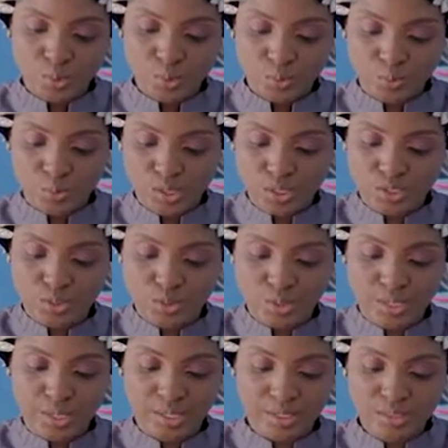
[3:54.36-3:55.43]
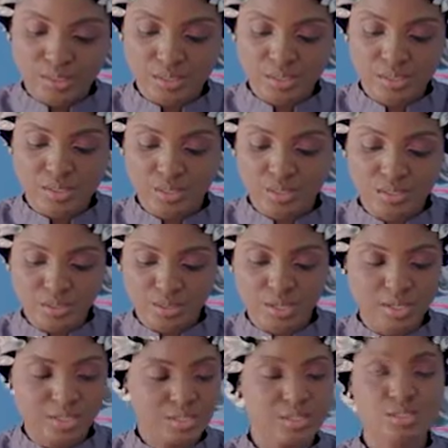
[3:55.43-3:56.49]
whisk your eggs to
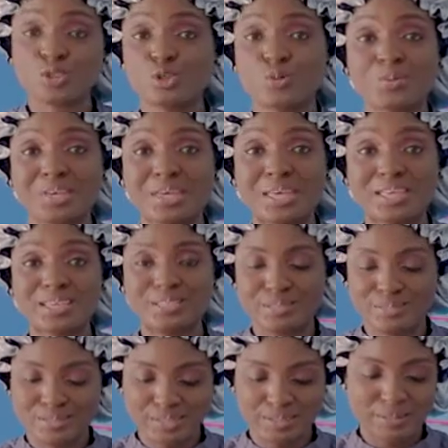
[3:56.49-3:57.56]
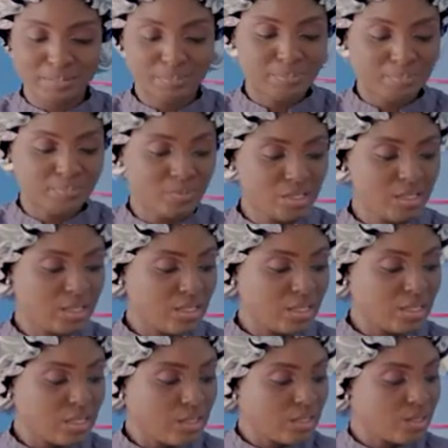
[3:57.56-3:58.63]
get in some air in there.
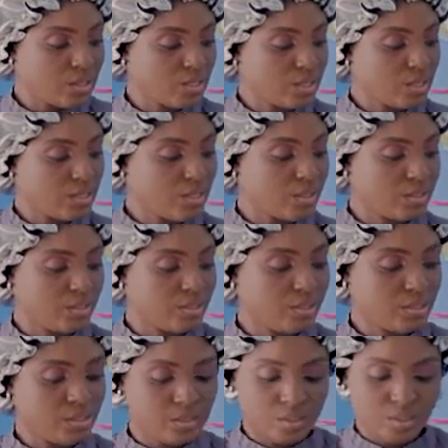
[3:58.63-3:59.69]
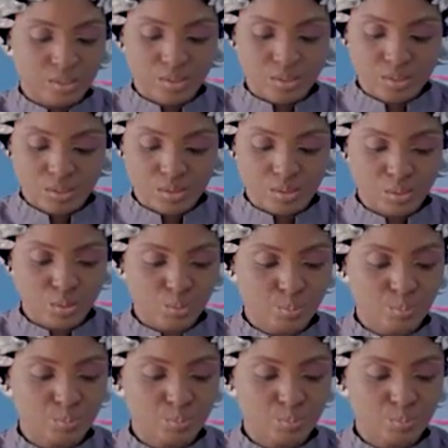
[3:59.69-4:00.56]
Okay, so